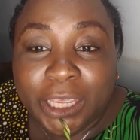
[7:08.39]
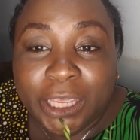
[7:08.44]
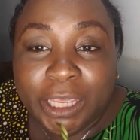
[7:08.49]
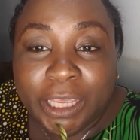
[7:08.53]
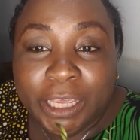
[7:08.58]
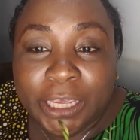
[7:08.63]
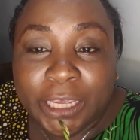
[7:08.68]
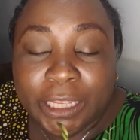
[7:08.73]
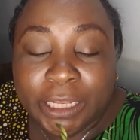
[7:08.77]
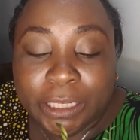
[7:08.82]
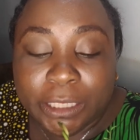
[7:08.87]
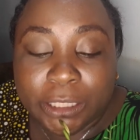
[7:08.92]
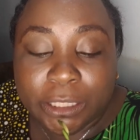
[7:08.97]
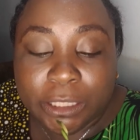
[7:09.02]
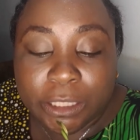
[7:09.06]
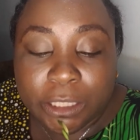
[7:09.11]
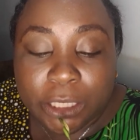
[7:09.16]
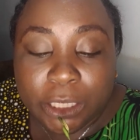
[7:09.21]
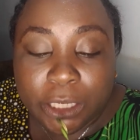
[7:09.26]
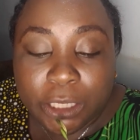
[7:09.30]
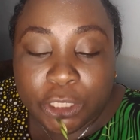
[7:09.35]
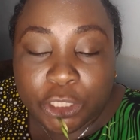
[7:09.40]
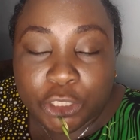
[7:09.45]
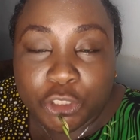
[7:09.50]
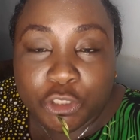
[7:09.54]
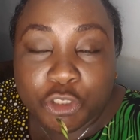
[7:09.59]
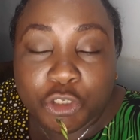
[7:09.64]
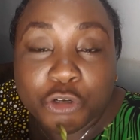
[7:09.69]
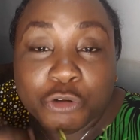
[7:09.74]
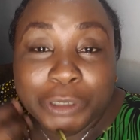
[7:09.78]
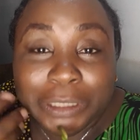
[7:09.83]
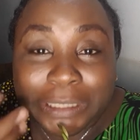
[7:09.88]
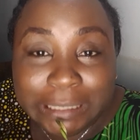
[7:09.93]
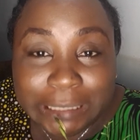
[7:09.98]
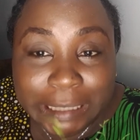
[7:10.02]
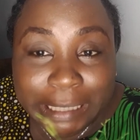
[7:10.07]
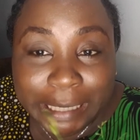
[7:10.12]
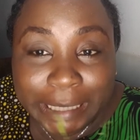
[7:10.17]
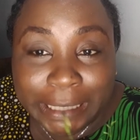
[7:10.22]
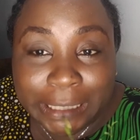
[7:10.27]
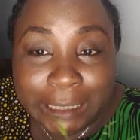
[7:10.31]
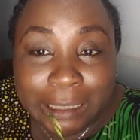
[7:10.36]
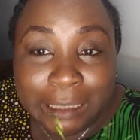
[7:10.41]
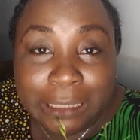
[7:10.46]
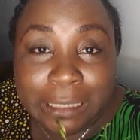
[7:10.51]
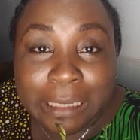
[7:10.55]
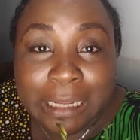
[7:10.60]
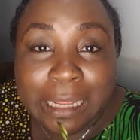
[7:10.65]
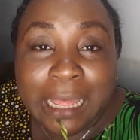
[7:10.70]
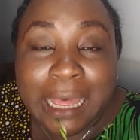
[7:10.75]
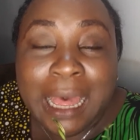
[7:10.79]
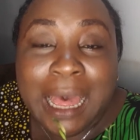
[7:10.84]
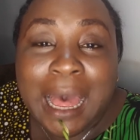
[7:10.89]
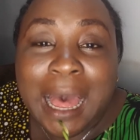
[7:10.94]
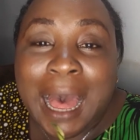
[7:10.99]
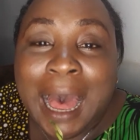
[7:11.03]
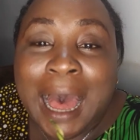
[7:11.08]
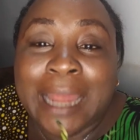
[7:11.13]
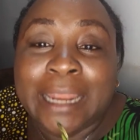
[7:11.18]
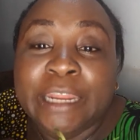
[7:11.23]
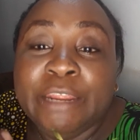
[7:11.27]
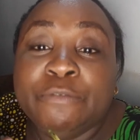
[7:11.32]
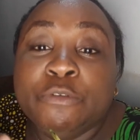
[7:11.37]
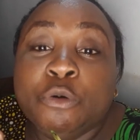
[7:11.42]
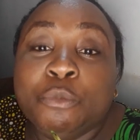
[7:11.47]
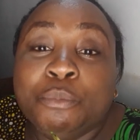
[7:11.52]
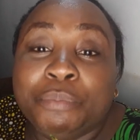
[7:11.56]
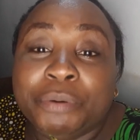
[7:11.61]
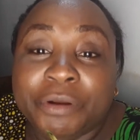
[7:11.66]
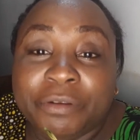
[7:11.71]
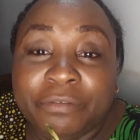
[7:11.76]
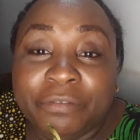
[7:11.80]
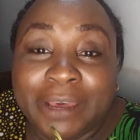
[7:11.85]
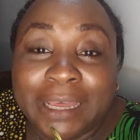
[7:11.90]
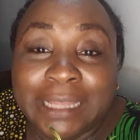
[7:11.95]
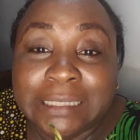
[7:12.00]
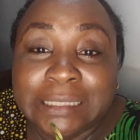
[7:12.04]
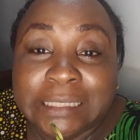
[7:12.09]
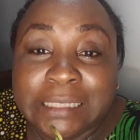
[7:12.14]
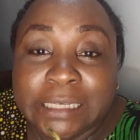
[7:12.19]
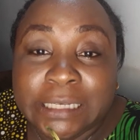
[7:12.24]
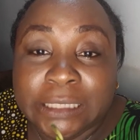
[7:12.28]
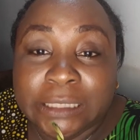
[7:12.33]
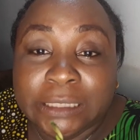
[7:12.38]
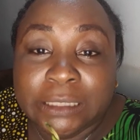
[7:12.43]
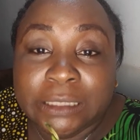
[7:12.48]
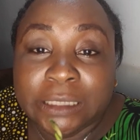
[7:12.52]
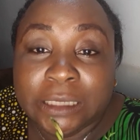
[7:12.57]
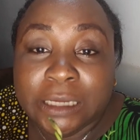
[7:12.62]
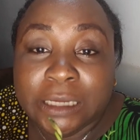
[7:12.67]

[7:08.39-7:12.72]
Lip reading: in treating and even preventing